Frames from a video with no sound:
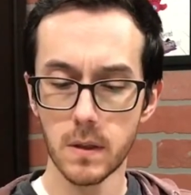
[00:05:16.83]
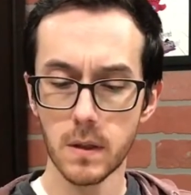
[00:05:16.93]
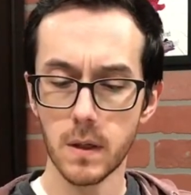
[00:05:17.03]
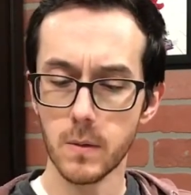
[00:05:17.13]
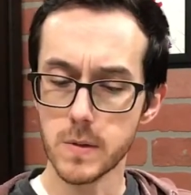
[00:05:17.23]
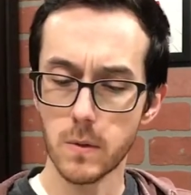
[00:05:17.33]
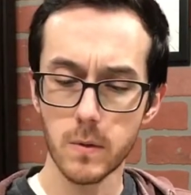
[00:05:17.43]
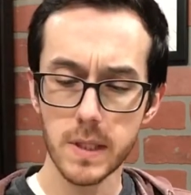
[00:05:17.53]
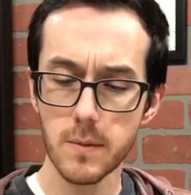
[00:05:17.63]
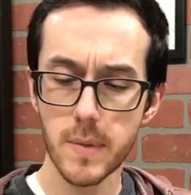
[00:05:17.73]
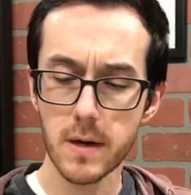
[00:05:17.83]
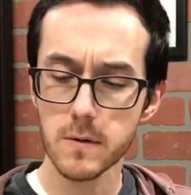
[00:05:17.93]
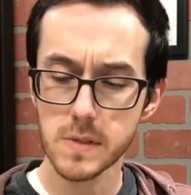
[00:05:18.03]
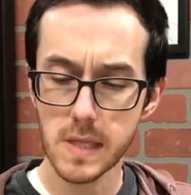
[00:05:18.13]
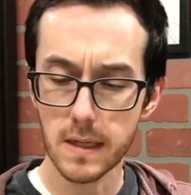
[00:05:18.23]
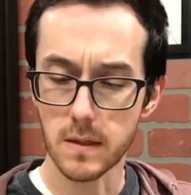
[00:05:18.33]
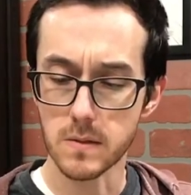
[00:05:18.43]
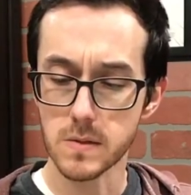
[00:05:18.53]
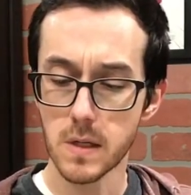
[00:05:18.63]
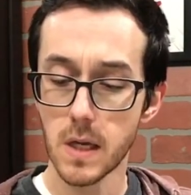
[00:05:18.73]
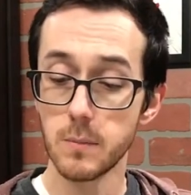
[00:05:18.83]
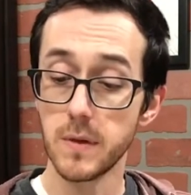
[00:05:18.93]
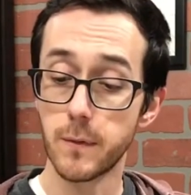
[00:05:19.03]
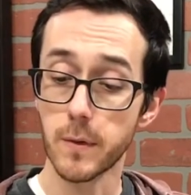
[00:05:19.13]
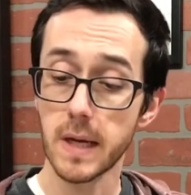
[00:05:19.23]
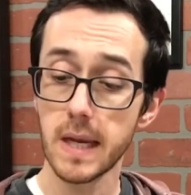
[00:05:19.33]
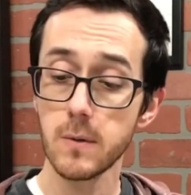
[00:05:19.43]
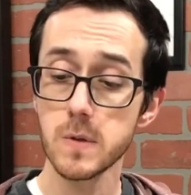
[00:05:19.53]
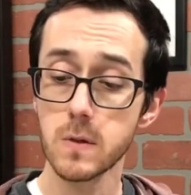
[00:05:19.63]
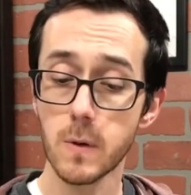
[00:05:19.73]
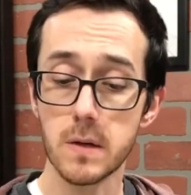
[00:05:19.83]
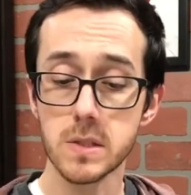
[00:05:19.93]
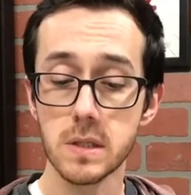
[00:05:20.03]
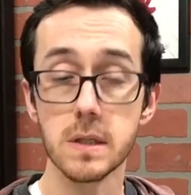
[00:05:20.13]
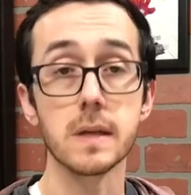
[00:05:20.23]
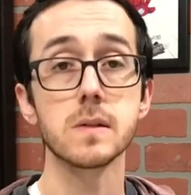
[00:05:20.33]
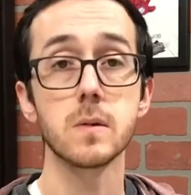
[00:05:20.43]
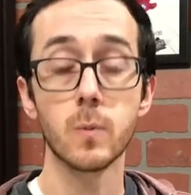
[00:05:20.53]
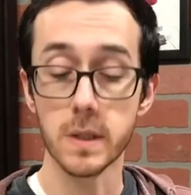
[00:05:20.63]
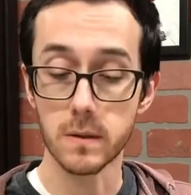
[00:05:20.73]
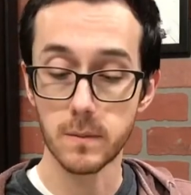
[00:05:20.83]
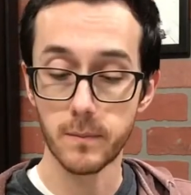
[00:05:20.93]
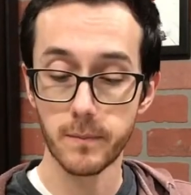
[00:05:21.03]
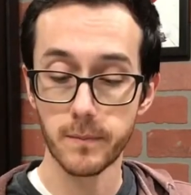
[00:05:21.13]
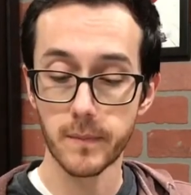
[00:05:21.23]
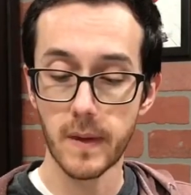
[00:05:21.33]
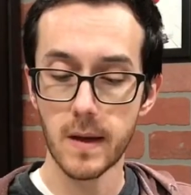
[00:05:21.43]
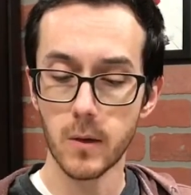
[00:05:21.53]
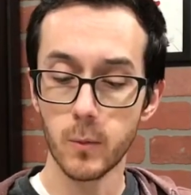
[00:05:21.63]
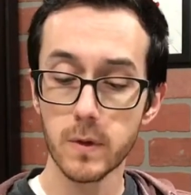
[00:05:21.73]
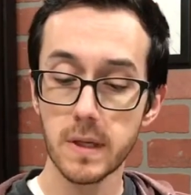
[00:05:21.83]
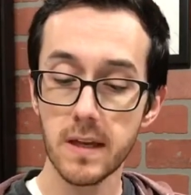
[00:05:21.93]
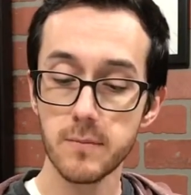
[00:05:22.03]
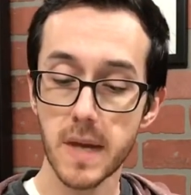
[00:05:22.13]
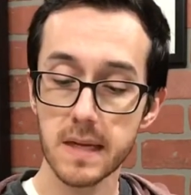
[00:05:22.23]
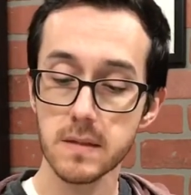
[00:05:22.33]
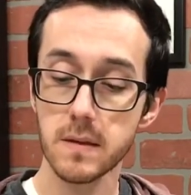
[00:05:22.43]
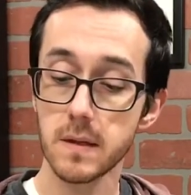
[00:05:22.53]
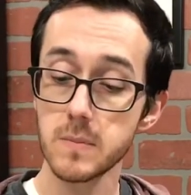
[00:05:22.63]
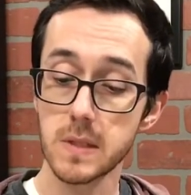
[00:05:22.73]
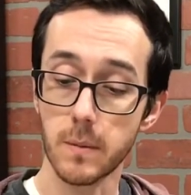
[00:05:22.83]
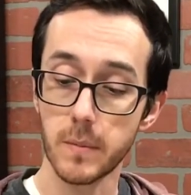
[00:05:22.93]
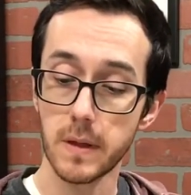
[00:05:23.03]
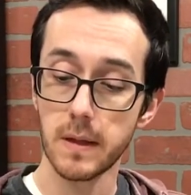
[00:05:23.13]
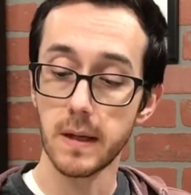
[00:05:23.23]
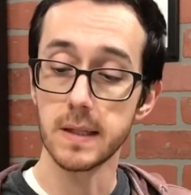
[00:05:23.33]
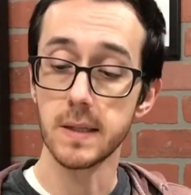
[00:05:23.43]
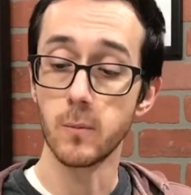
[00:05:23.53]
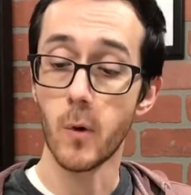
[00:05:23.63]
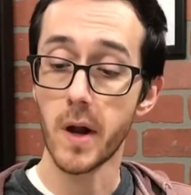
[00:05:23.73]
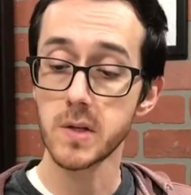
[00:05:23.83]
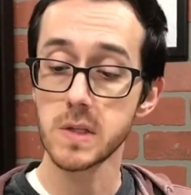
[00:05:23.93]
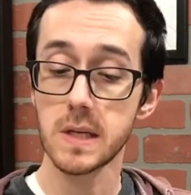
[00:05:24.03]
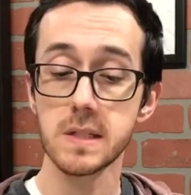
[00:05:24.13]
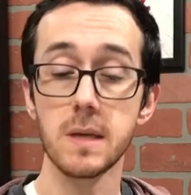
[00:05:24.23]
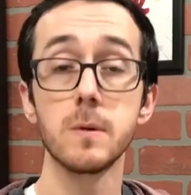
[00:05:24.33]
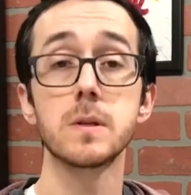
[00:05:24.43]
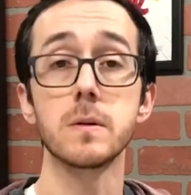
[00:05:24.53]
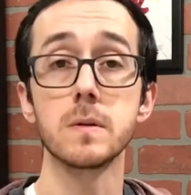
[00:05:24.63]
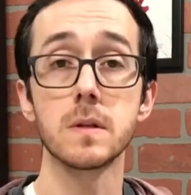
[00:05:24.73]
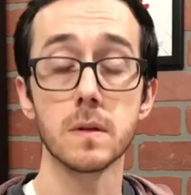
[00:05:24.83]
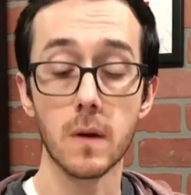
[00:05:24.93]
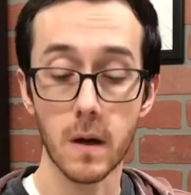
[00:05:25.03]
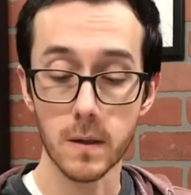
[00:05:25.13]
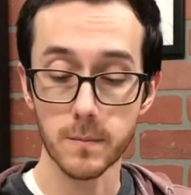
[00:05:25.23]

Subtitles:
It was only a matter of seconds before Hank was crouching next to Will. Will gave Max a thumbs up and then watched as he returned to the car.